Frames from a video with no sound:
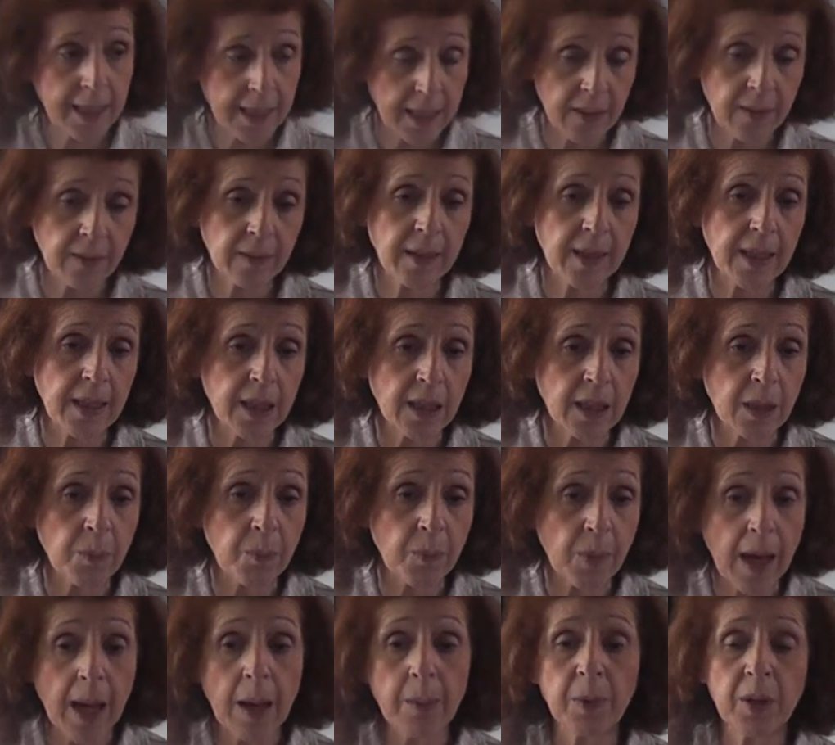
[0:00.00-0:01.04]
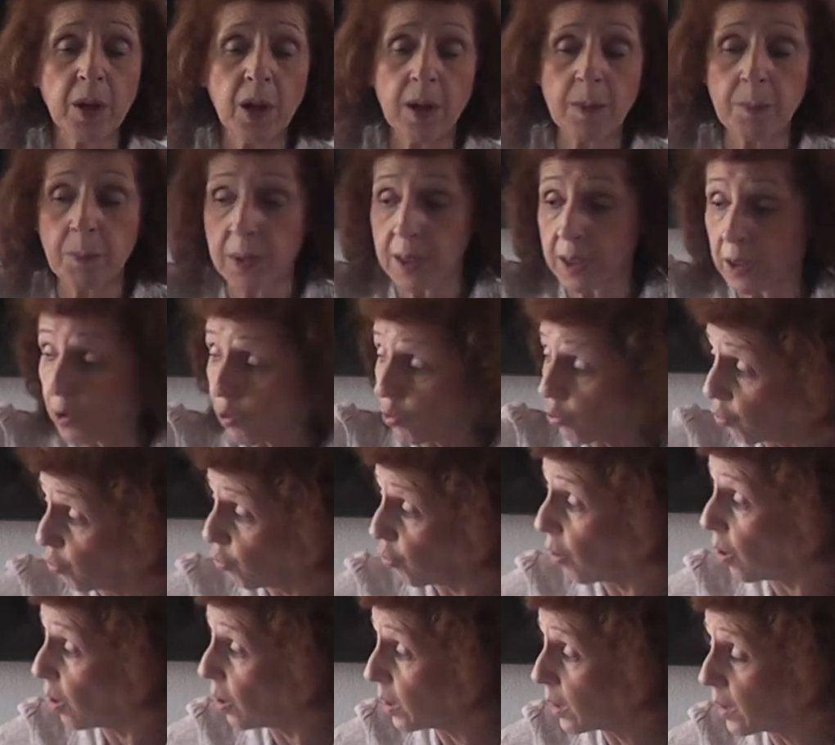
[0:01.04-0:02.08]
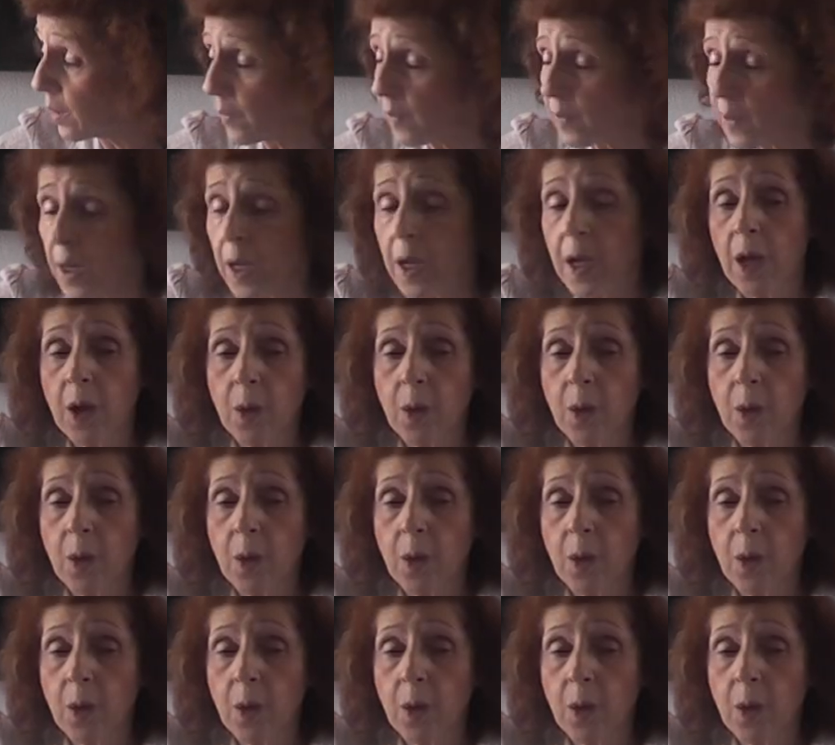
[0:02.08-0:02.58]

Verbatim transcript: his kingdom Babylon being the strongest.